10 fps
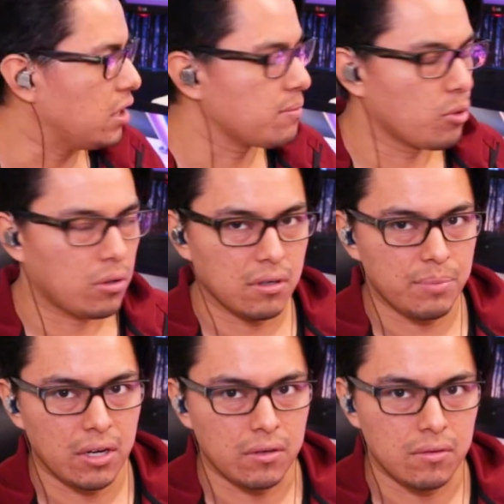It's more
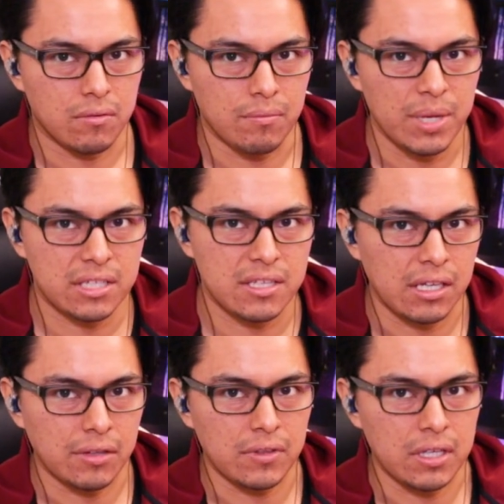about
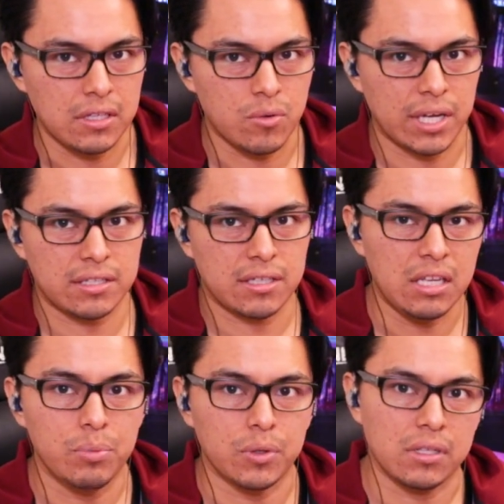mixing the direct
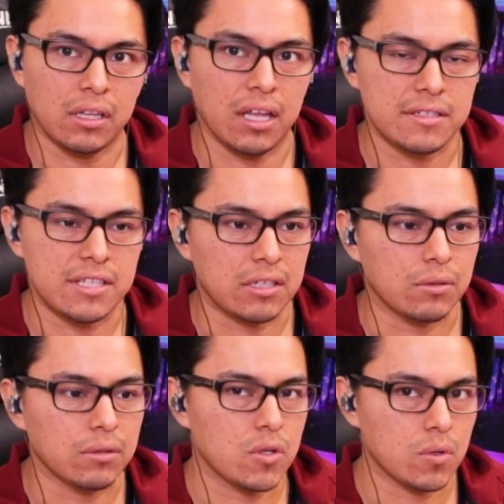input
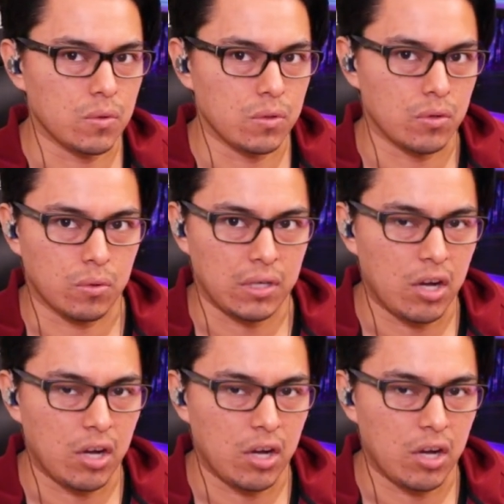signal to your